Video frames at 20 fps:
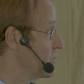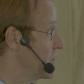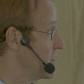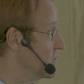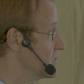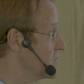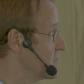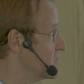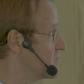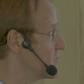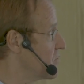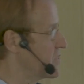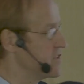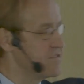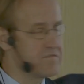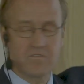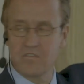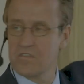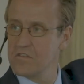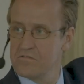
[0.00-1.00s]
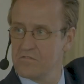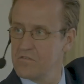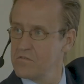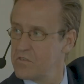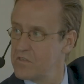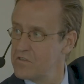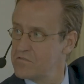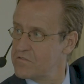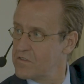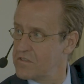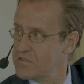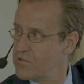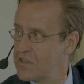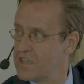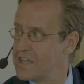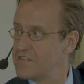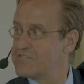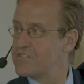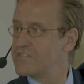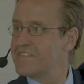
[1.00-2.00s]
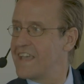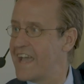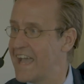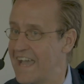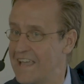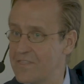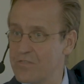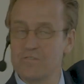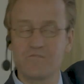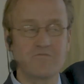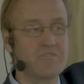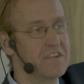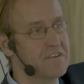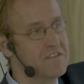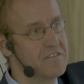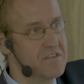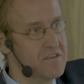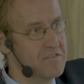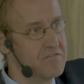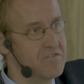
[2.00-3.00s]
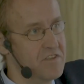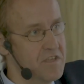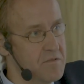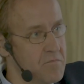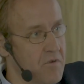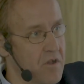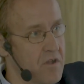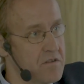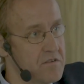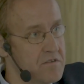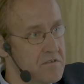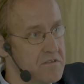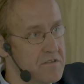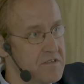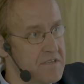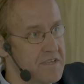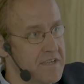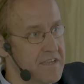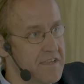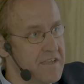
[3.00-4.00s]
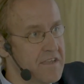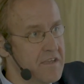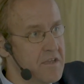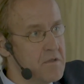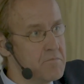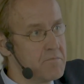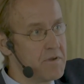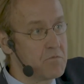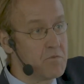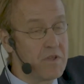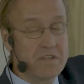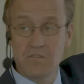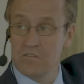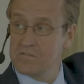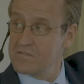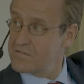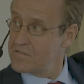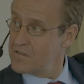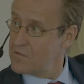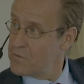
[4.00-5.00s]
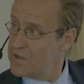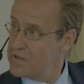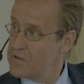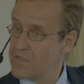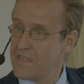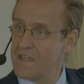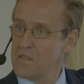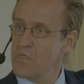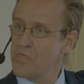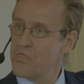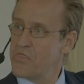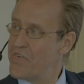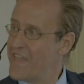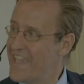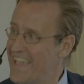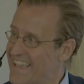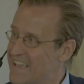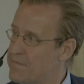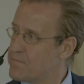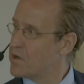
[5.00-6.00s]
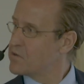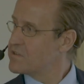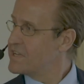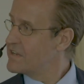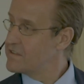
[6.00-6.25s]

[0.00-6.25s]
about. So this you can just add this to any DSGE model. But when you then think about